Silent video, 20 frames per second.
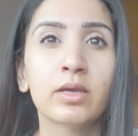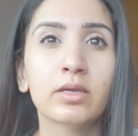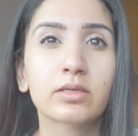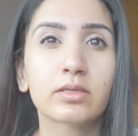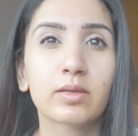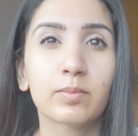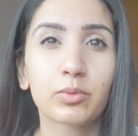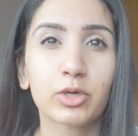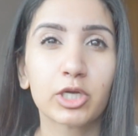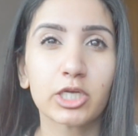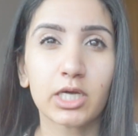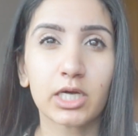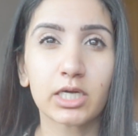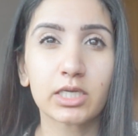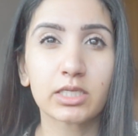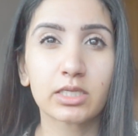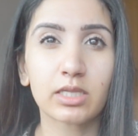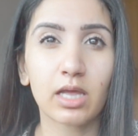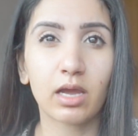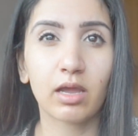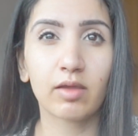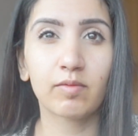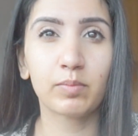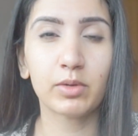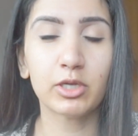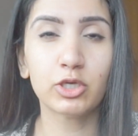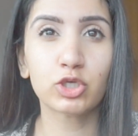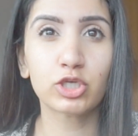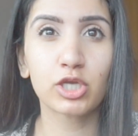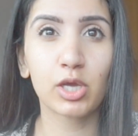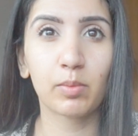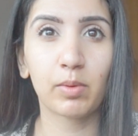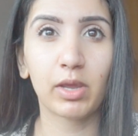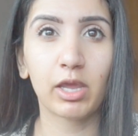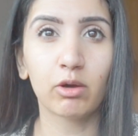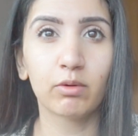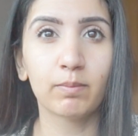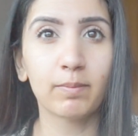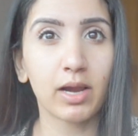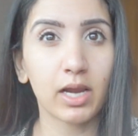some products that I've been
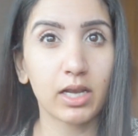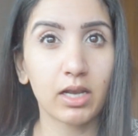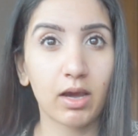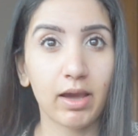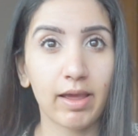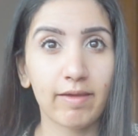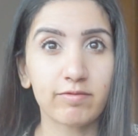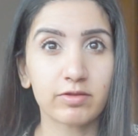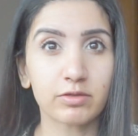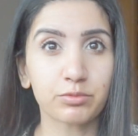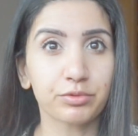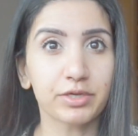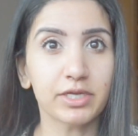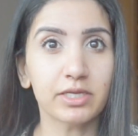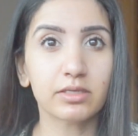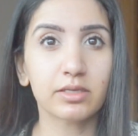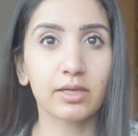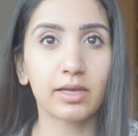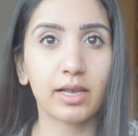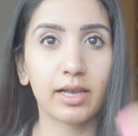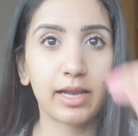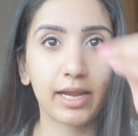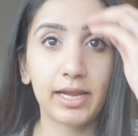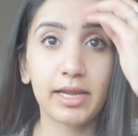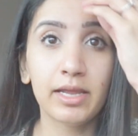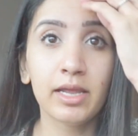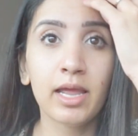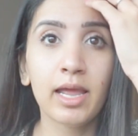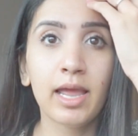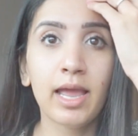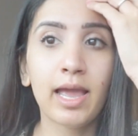showing on my lives recently,